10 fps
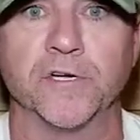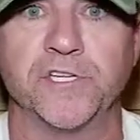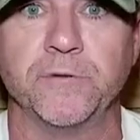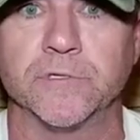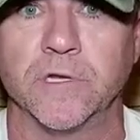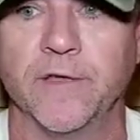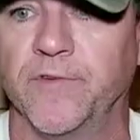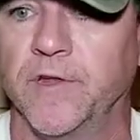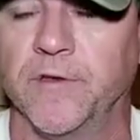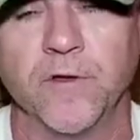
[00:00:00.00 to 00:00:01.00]
She was
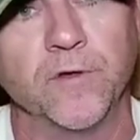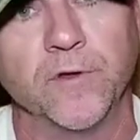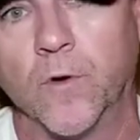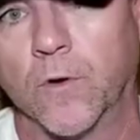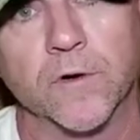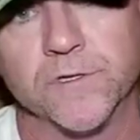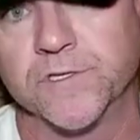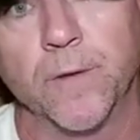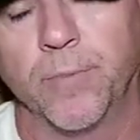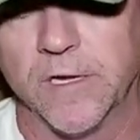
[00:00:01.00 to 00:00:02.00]
living in New York or
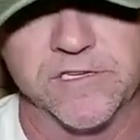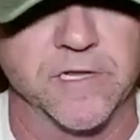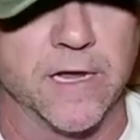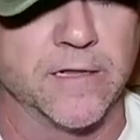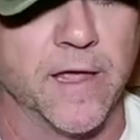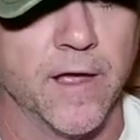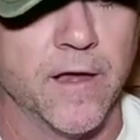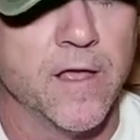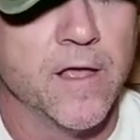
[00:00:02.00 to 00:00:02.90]
someplace like that.